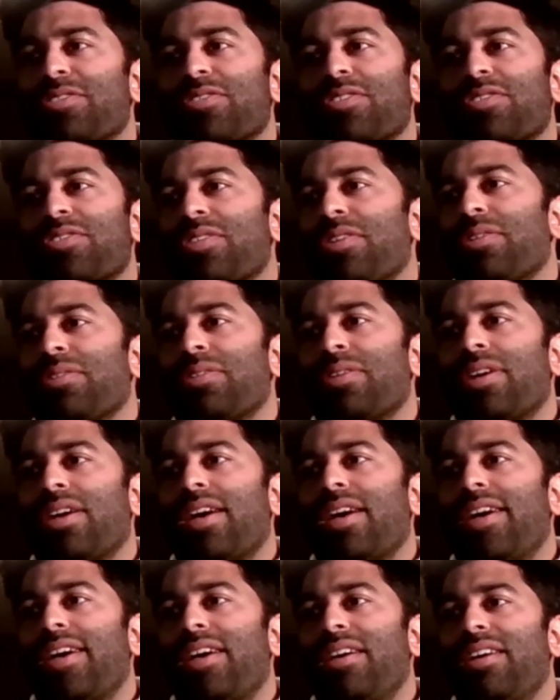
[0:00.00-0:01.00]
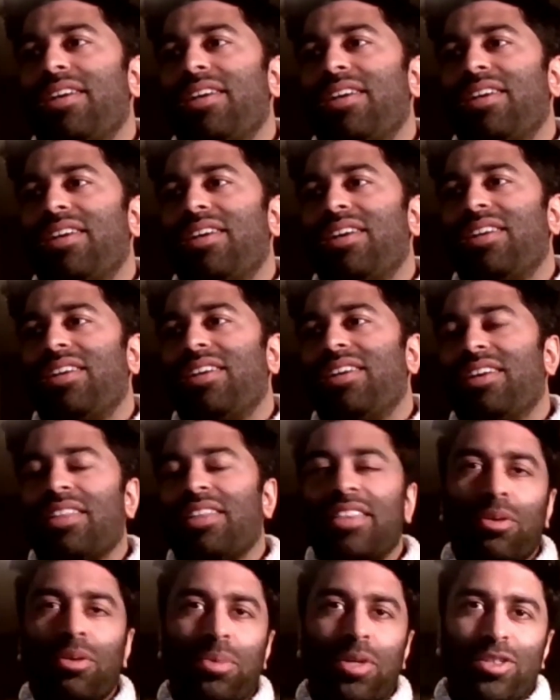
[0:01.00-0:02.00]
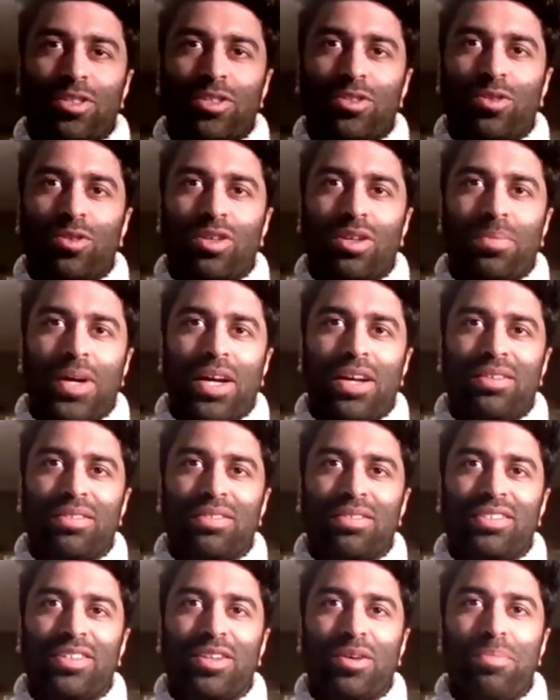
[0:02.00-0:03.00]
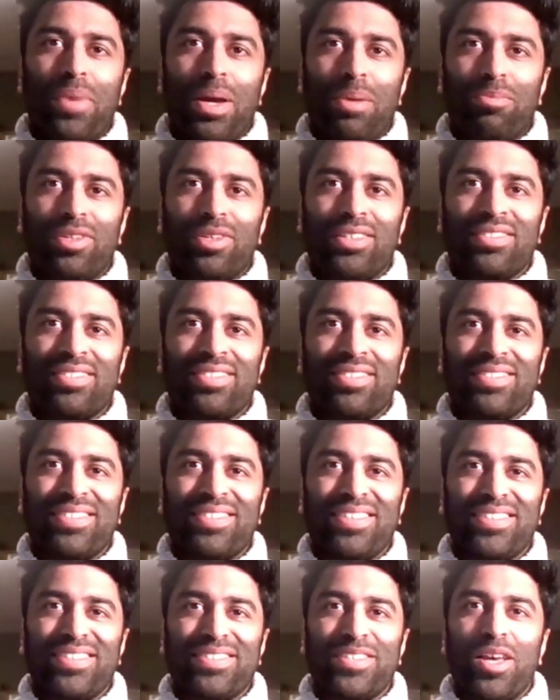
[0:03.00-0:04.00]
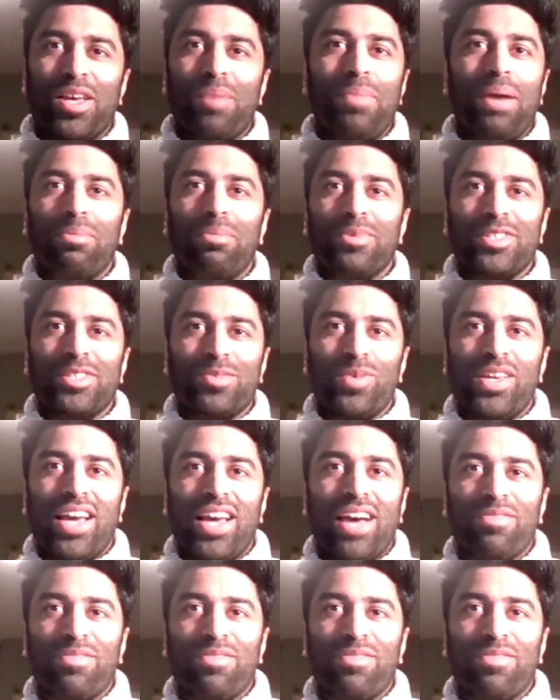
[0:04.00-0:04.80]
minutes or so, I think it'd be good to talk about, memories, certain memories we